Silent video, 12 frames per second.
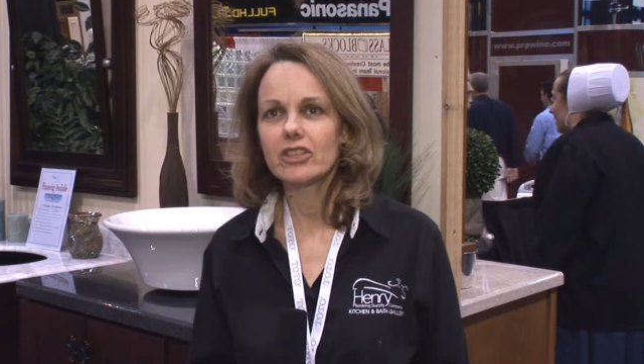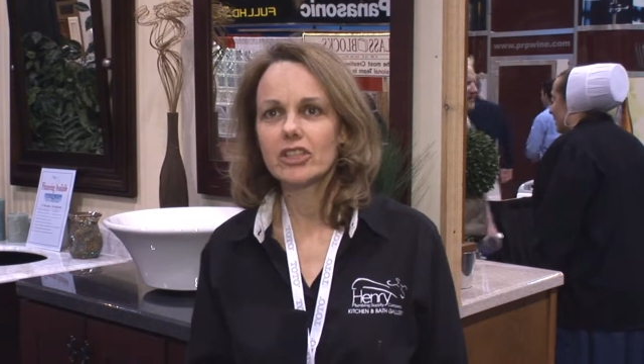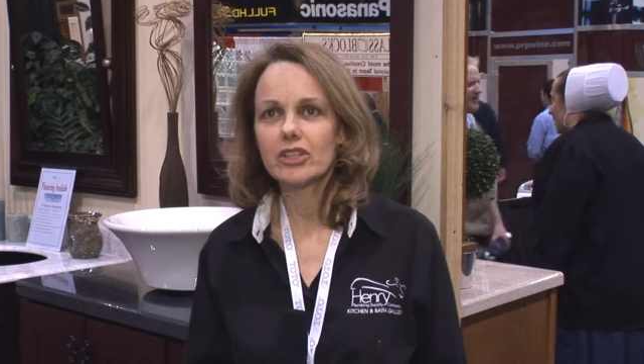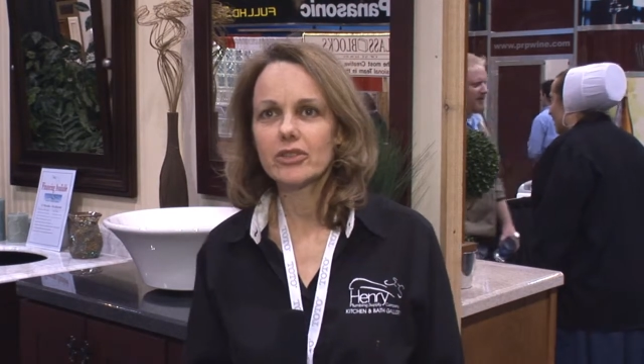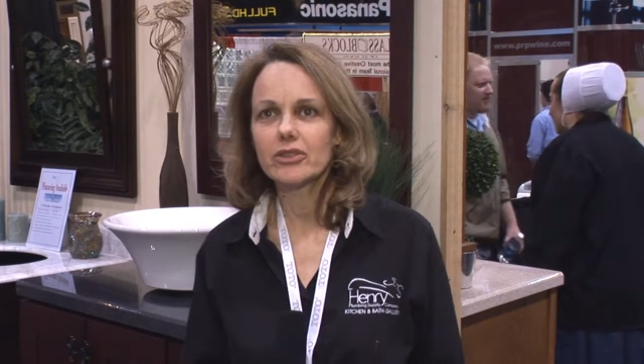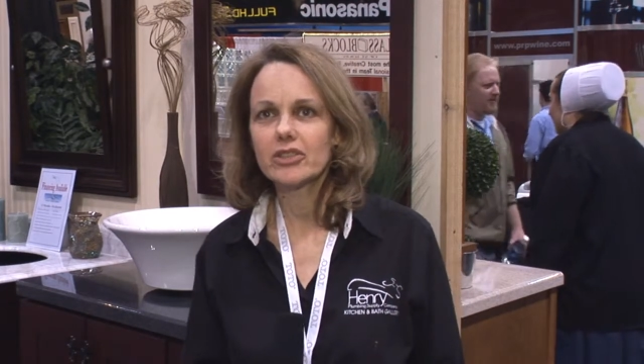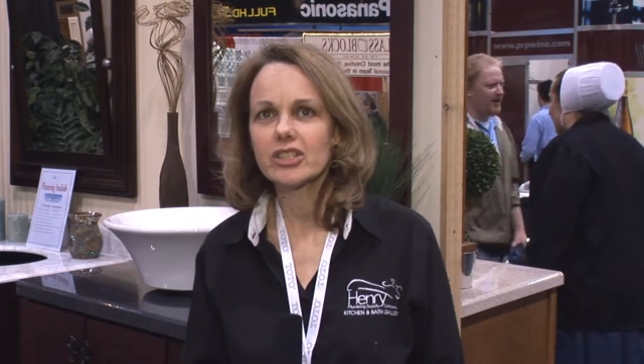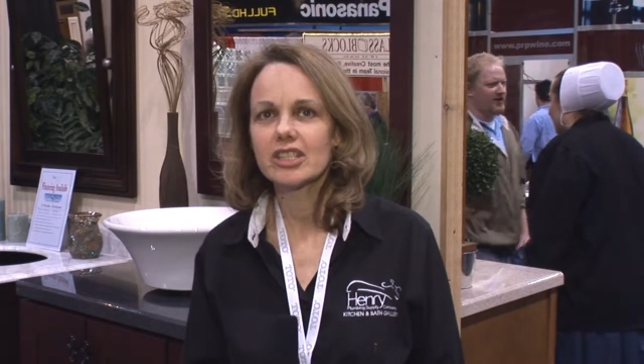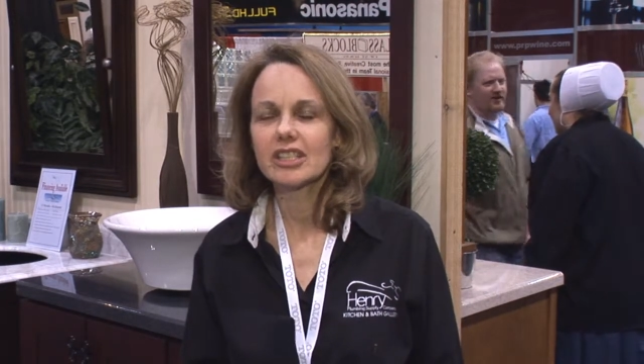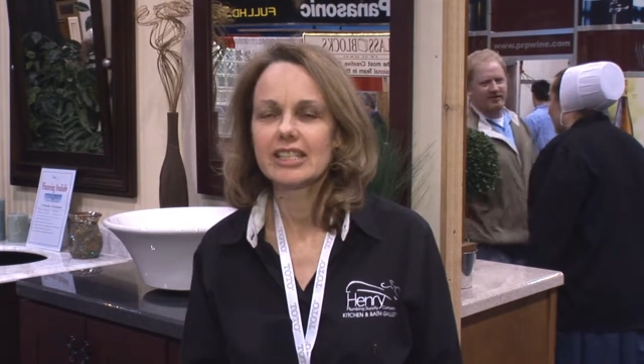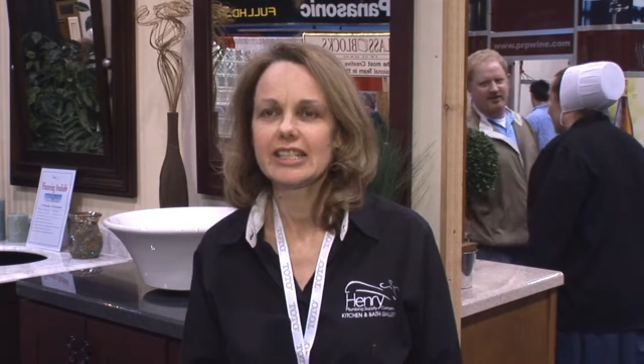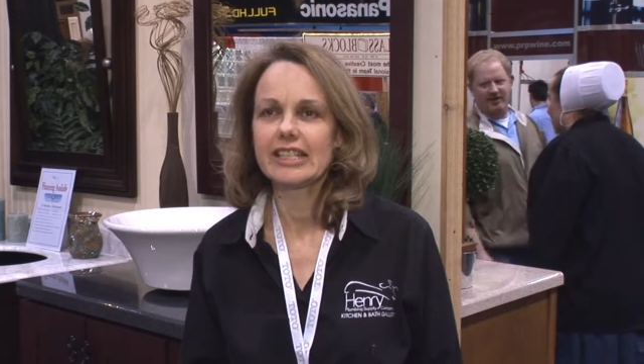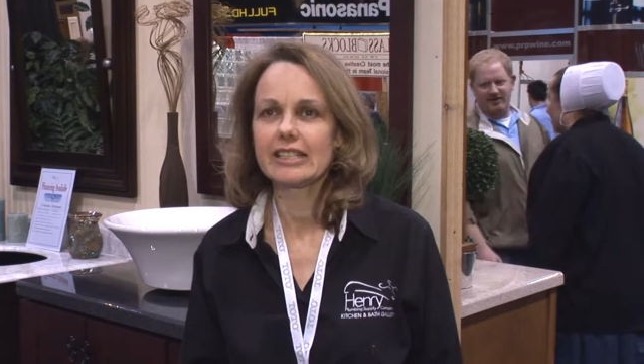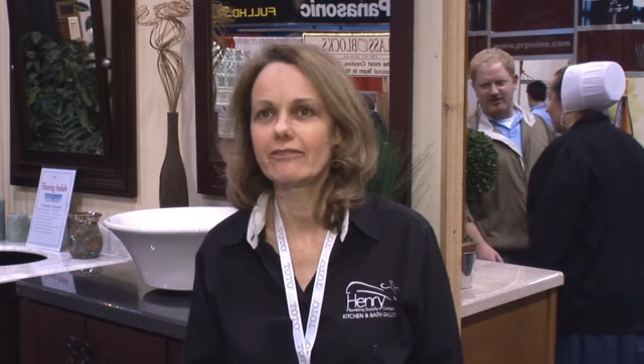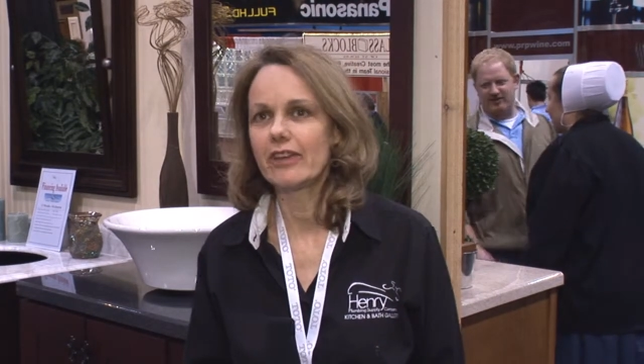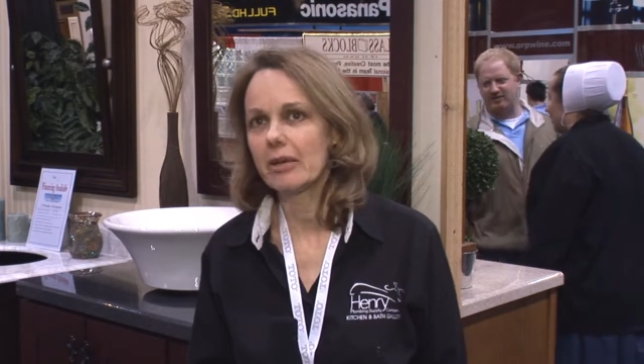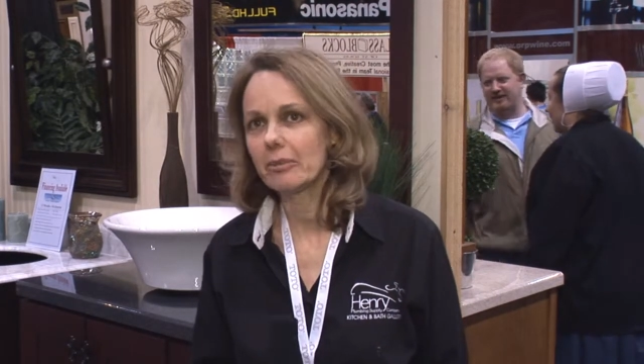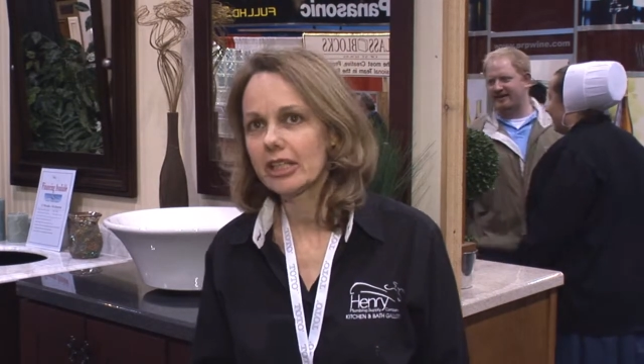years. It's a
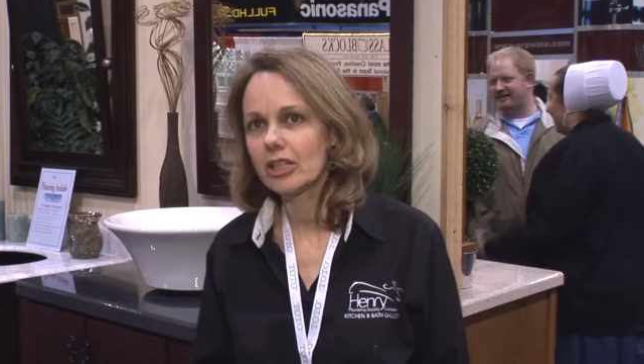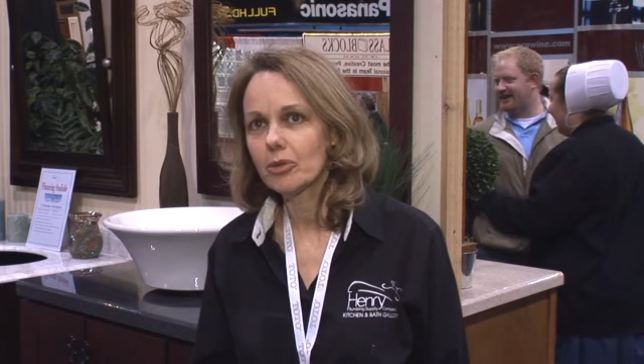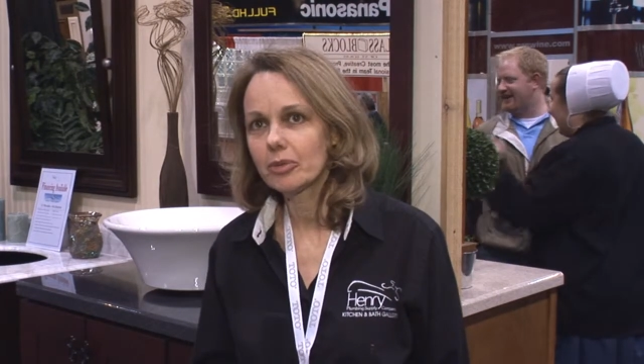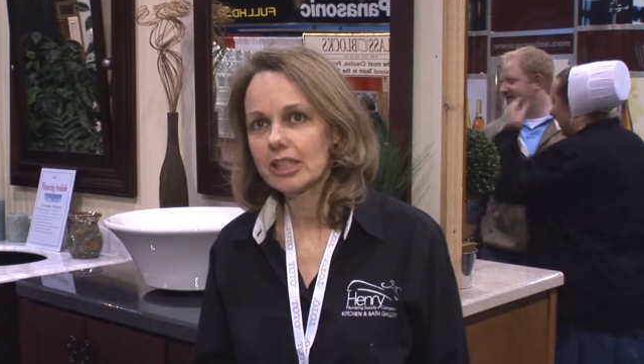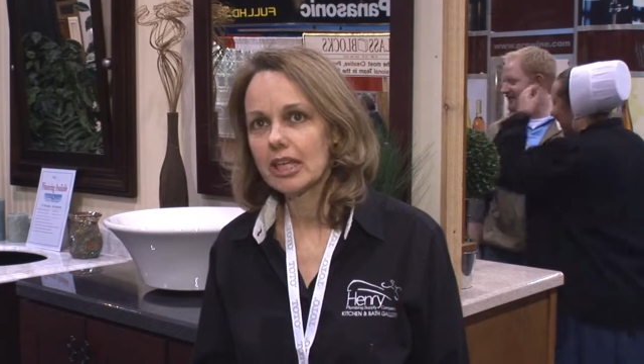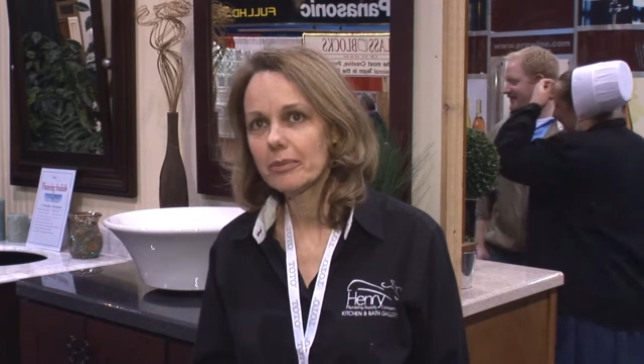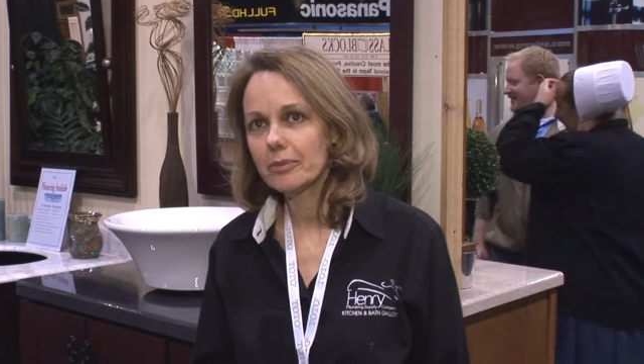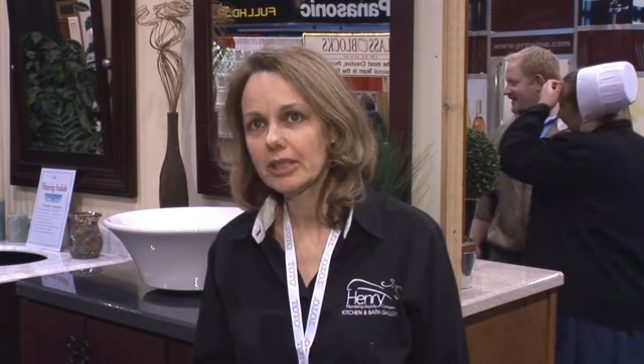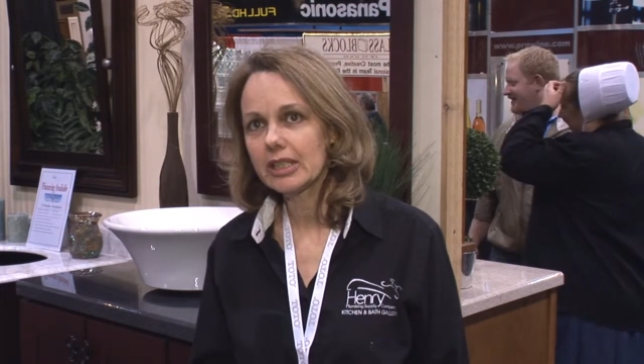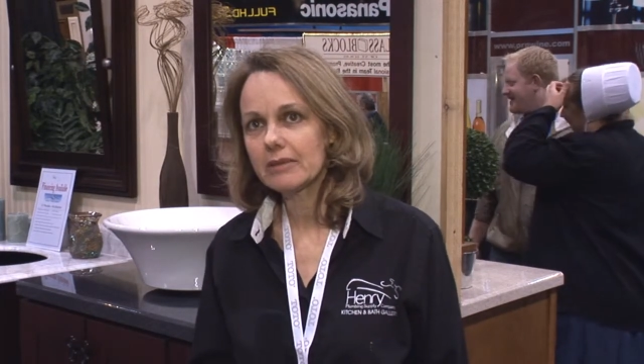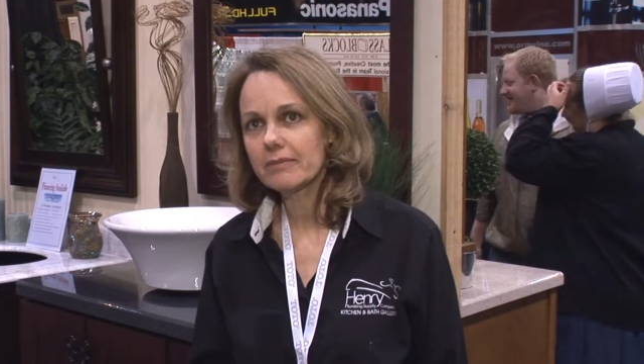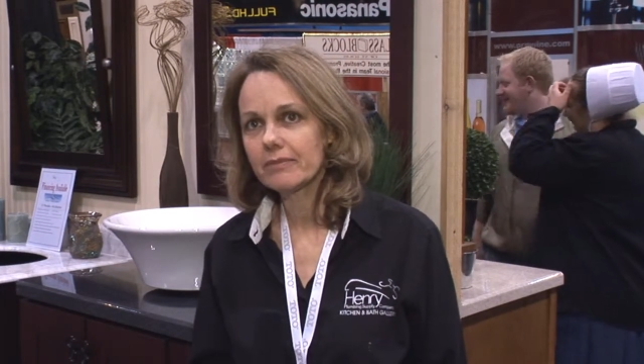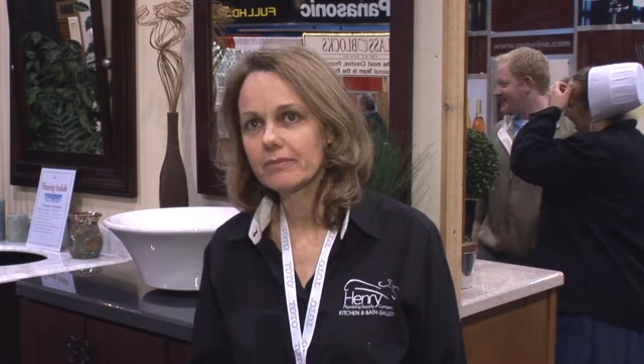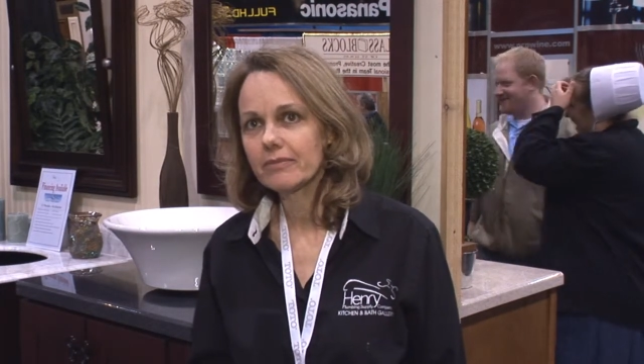family-owned company.